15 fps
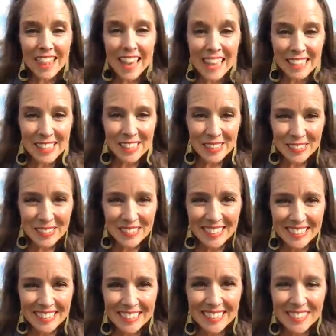Thank
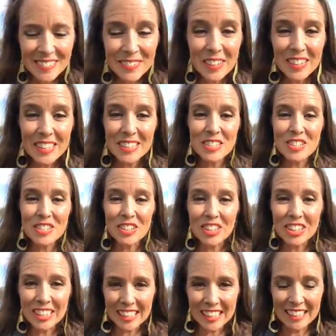you for this
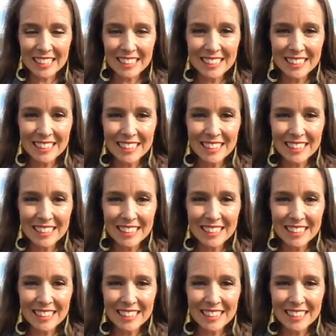journey.